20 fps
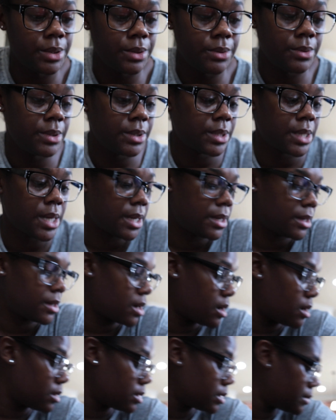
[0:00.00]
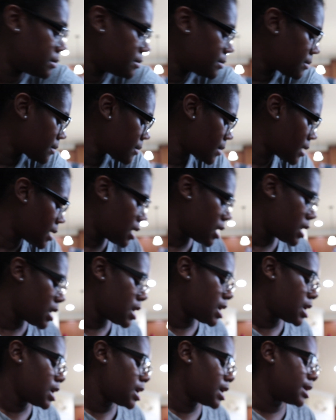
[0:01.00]
you decide to call it.
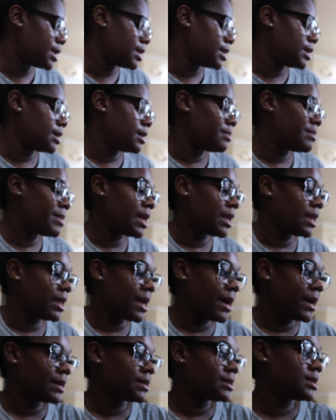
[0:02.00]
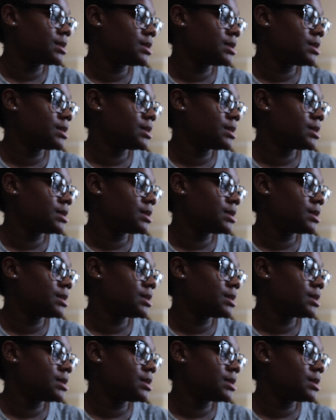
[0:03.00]
And then my last